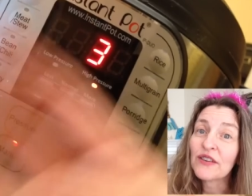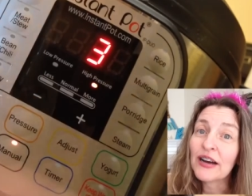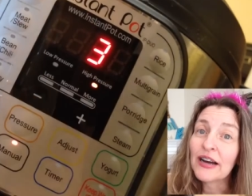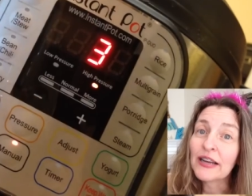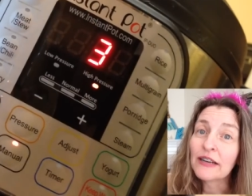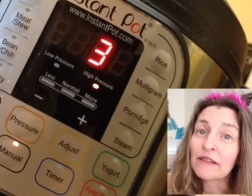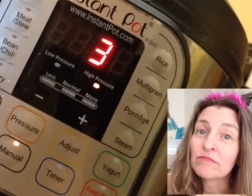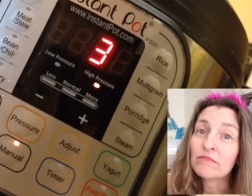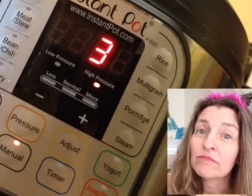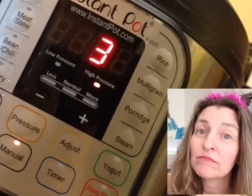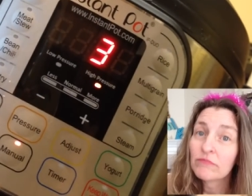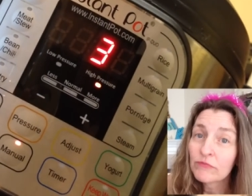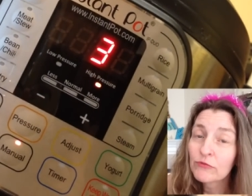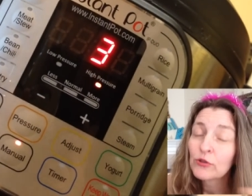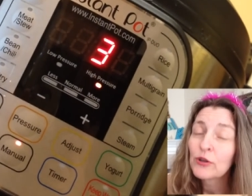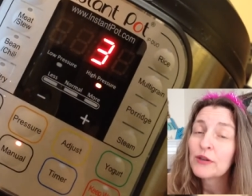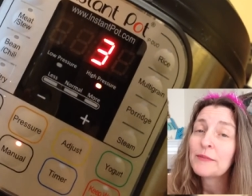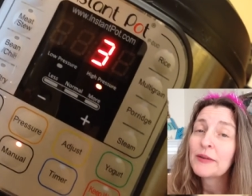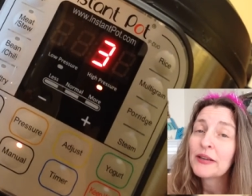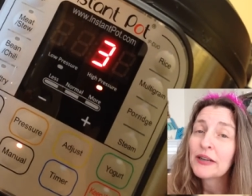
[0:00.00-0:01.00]
fine
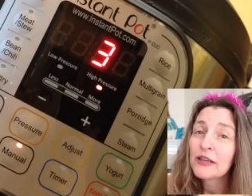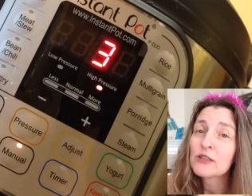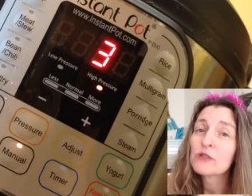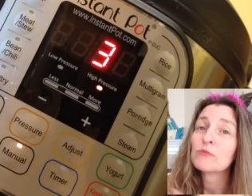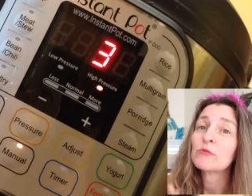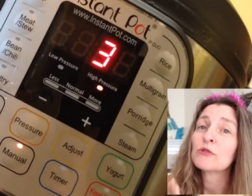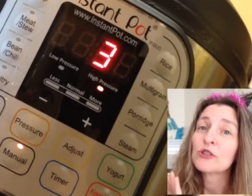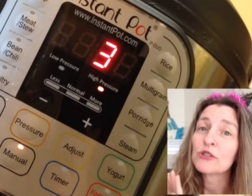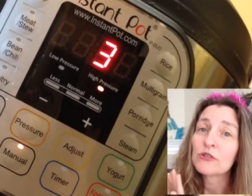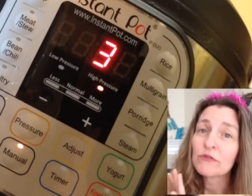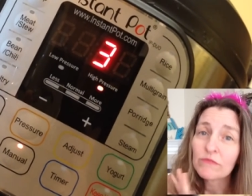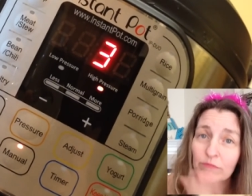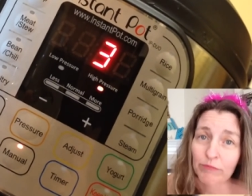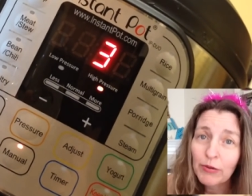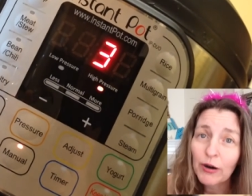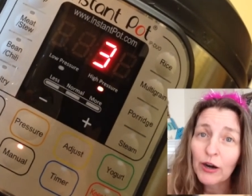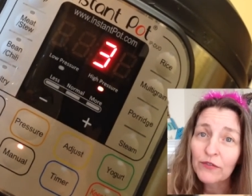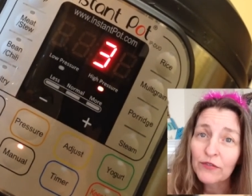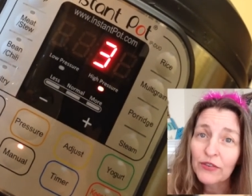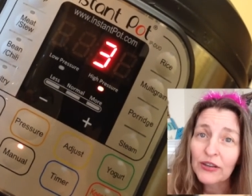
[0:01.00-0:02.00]
three minutes was
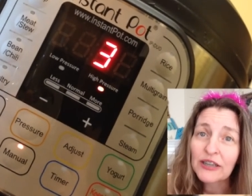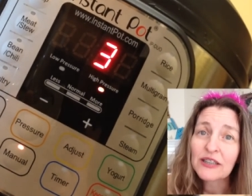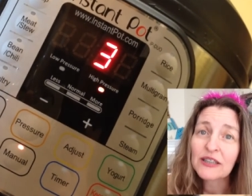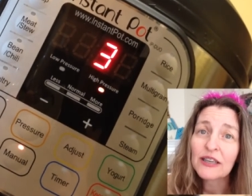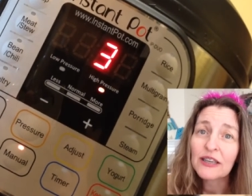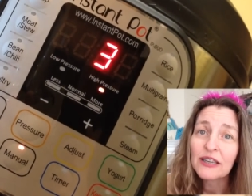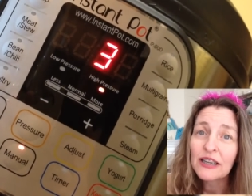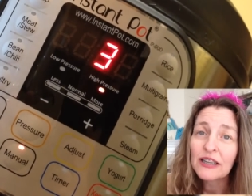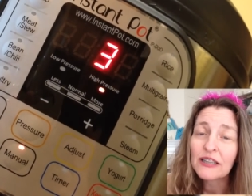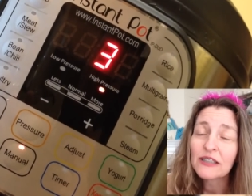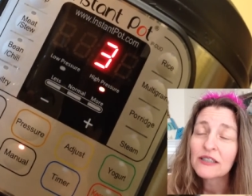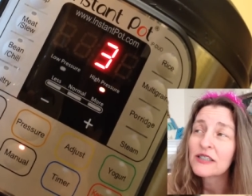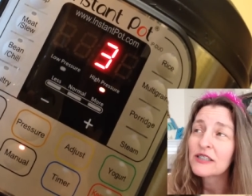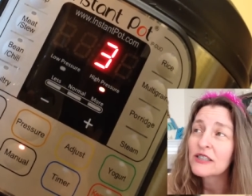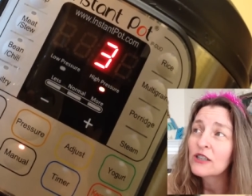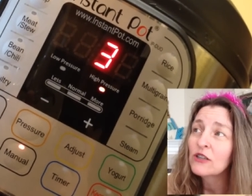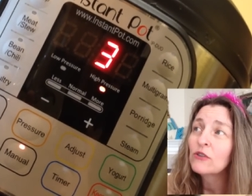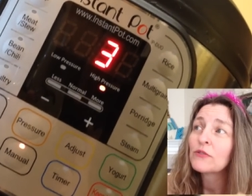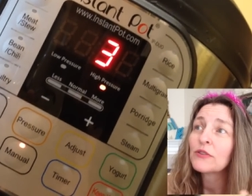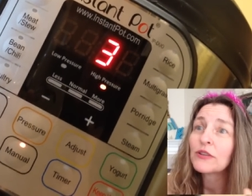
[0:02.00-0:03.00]
perfect. That it
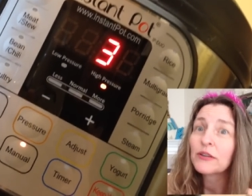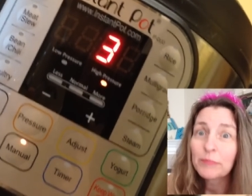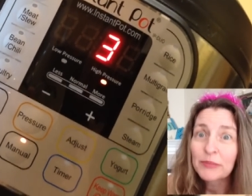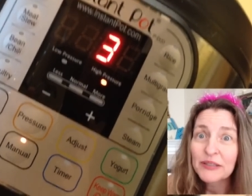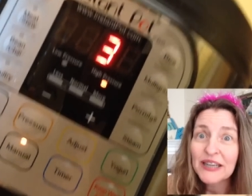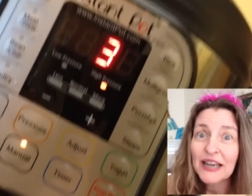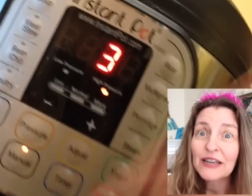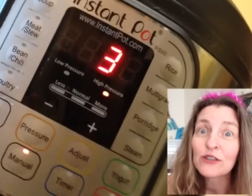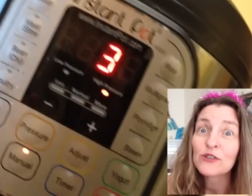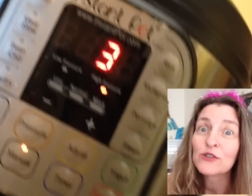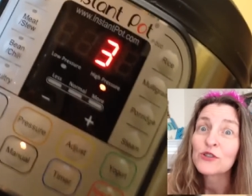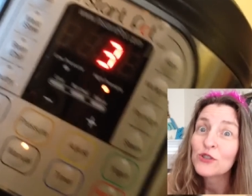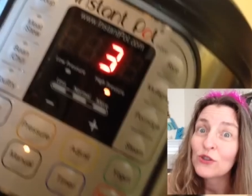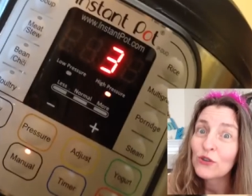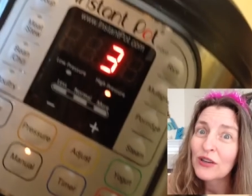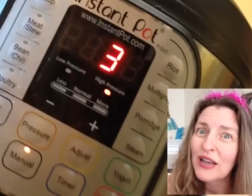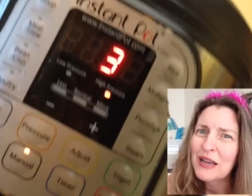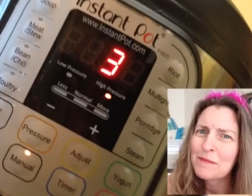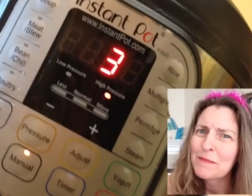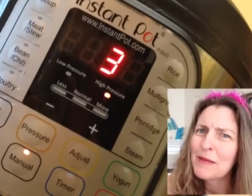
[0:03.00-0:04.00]
still the potatoes
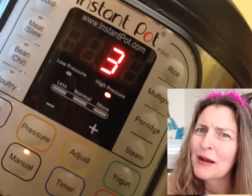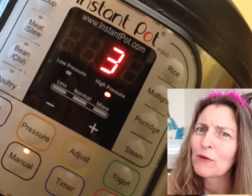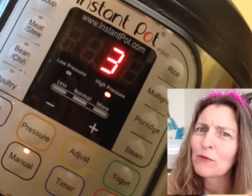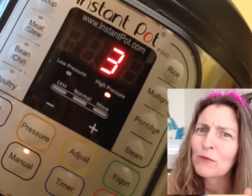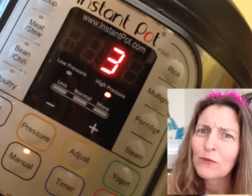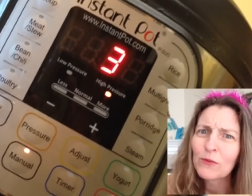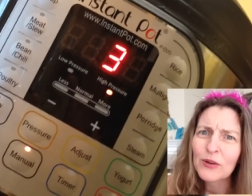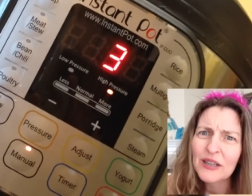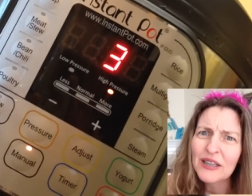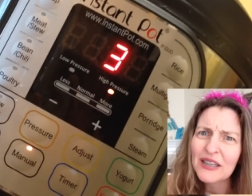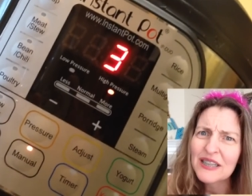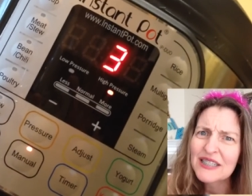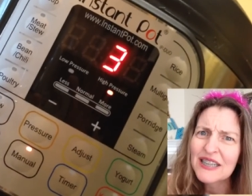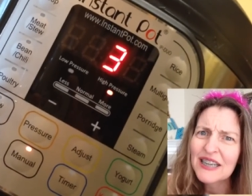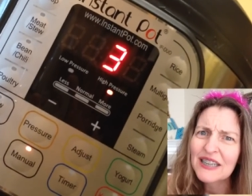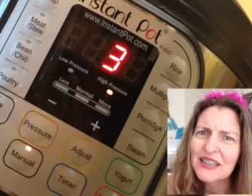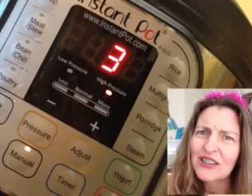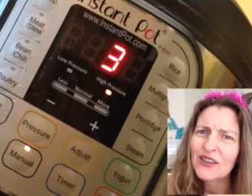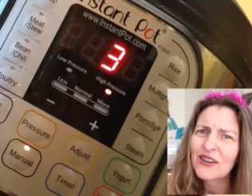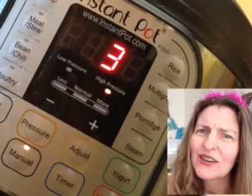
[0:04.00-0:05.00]
still came out really
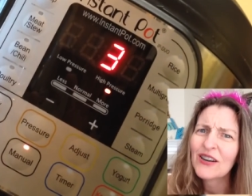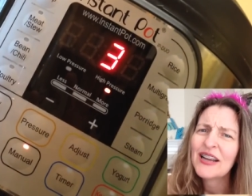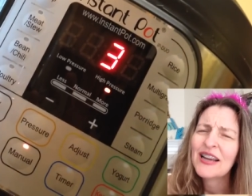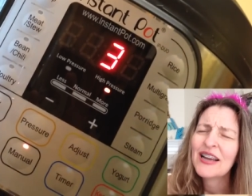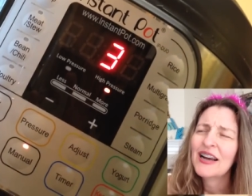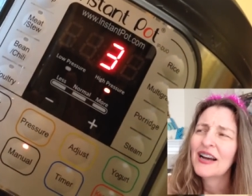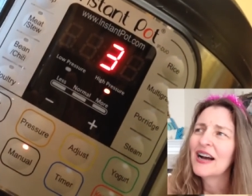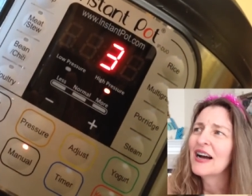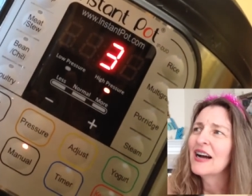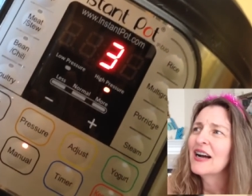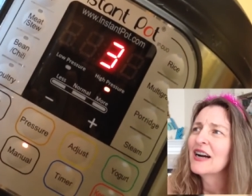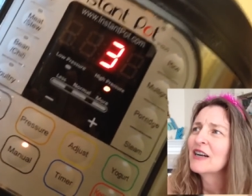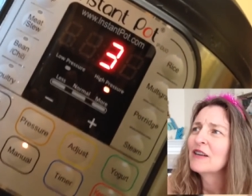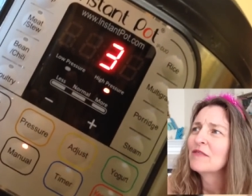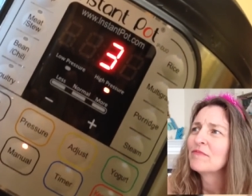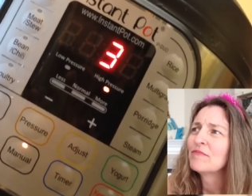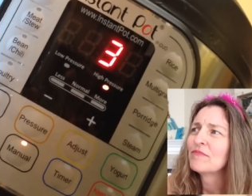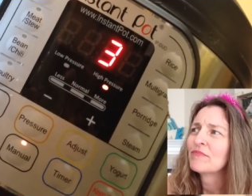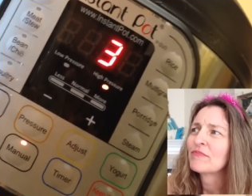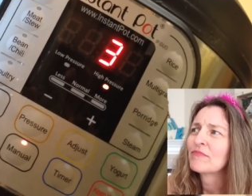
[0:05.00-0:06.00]
tender,
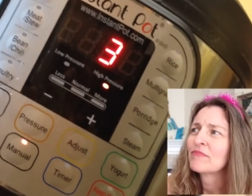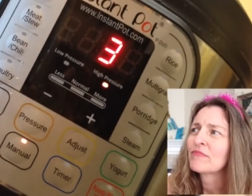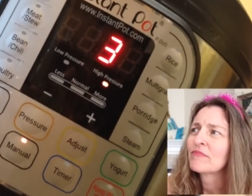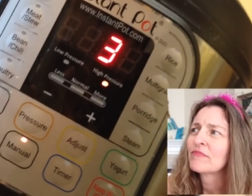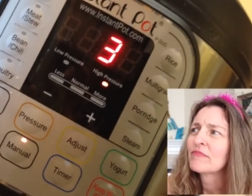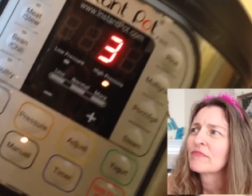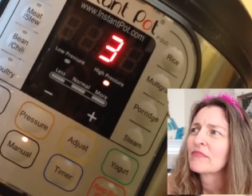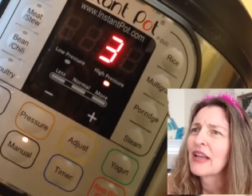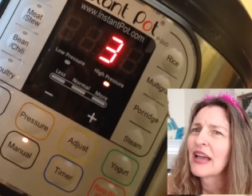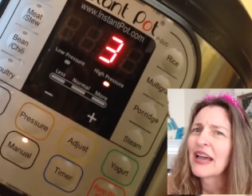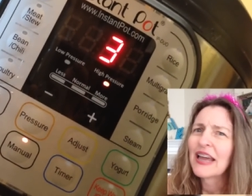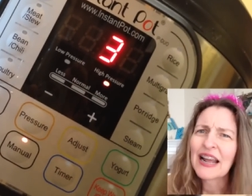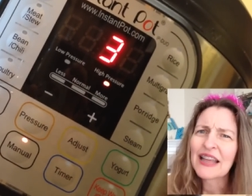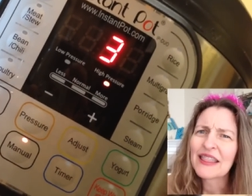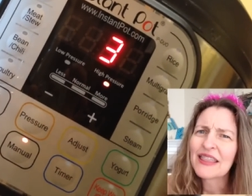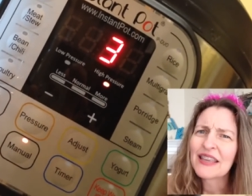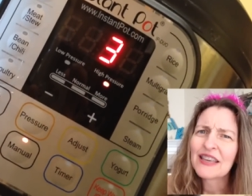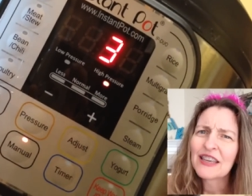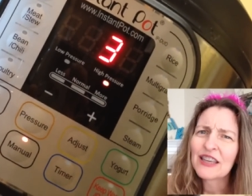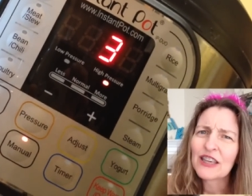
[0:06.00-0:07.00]
um, and I
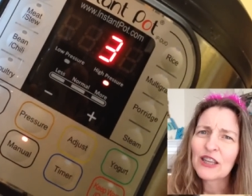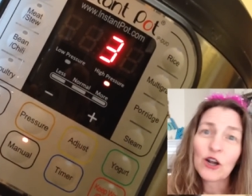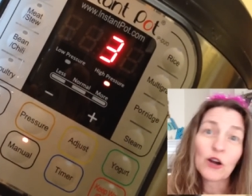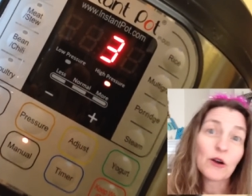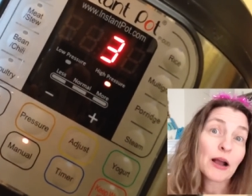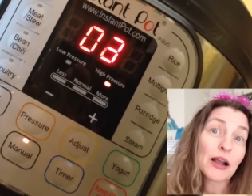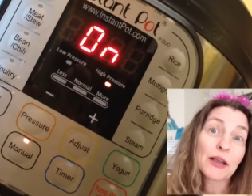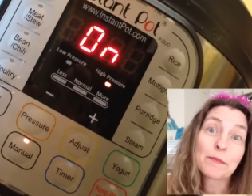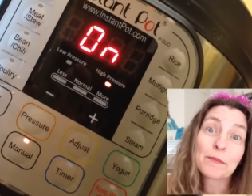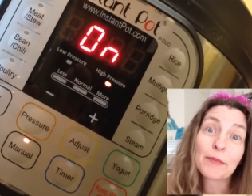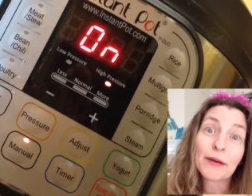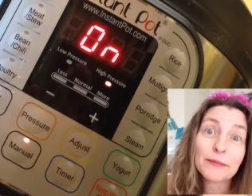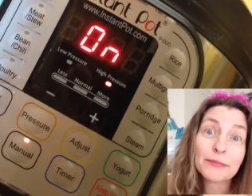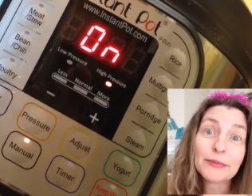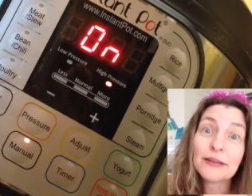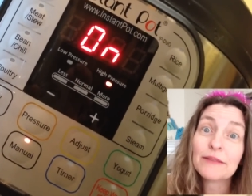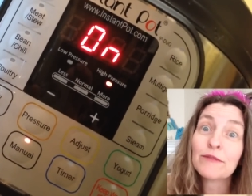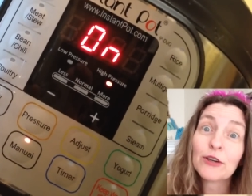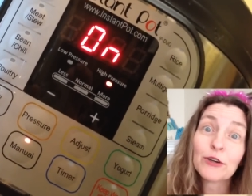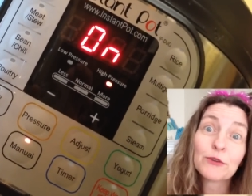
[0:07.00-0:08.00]
think you know I could
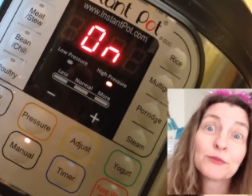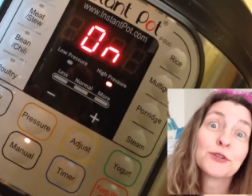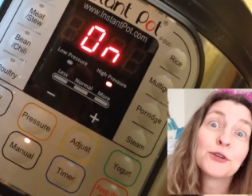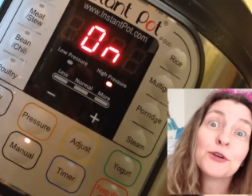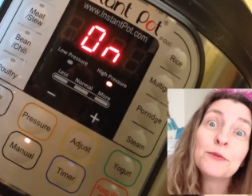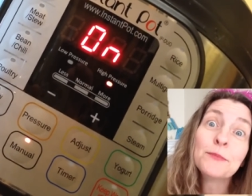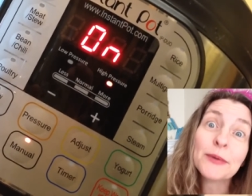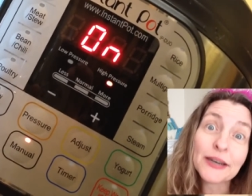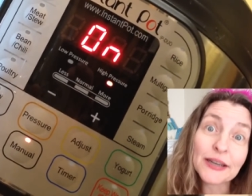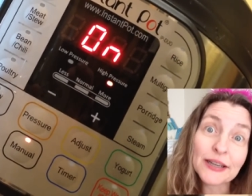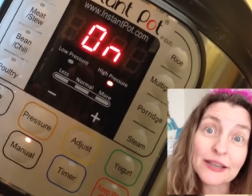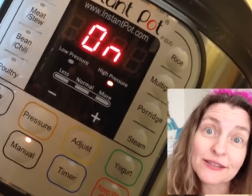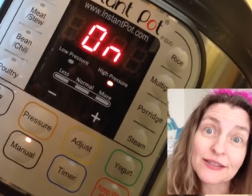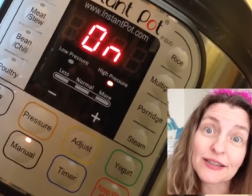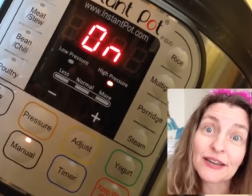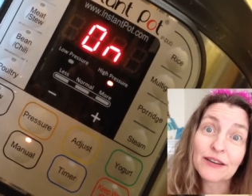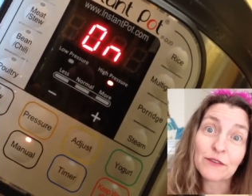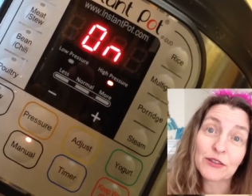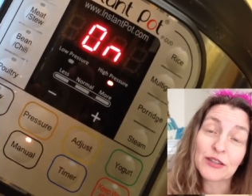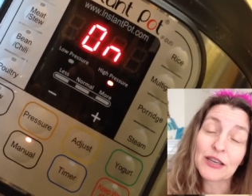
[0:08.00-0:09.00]
probably go two minutes
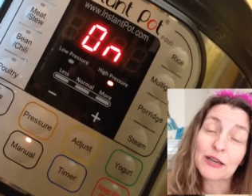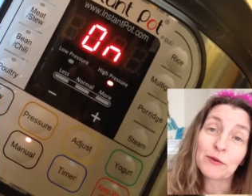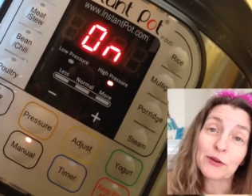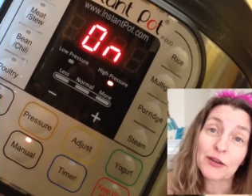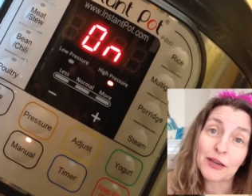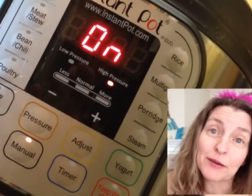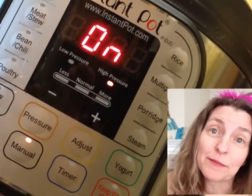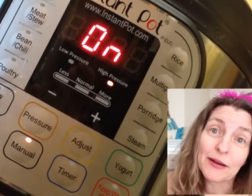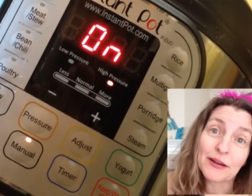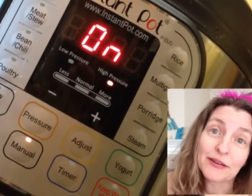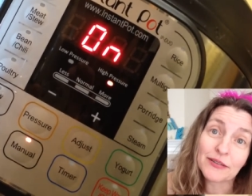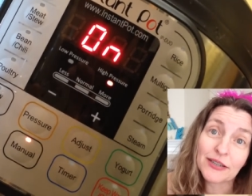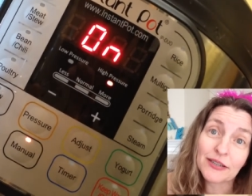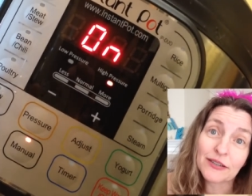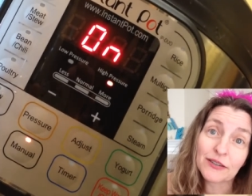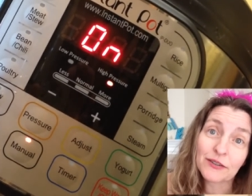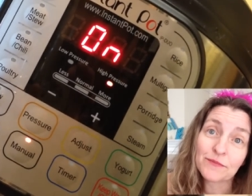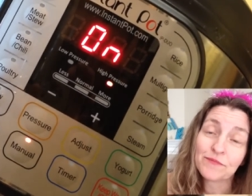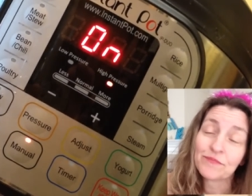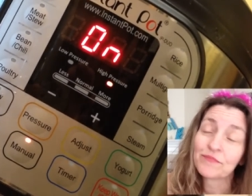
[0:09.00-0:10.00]
and everything would come out
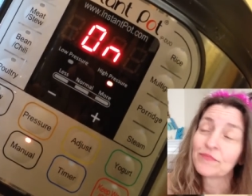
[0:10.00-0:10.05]
tender.